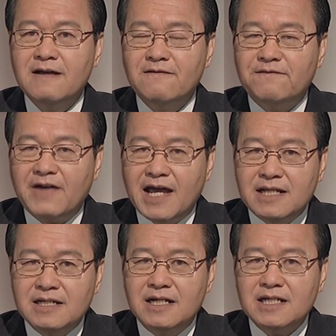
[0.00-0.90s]

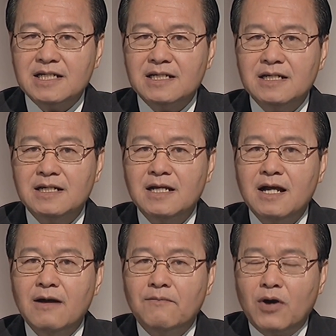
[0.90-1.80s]
fairness,
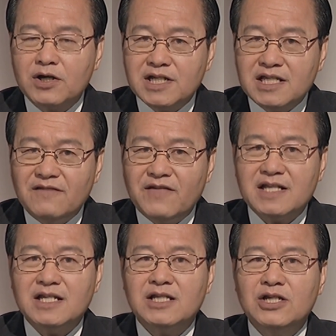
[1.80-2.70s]
positive
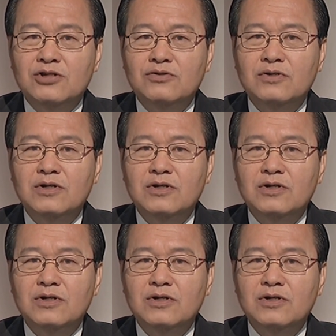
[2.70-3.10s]
attitude,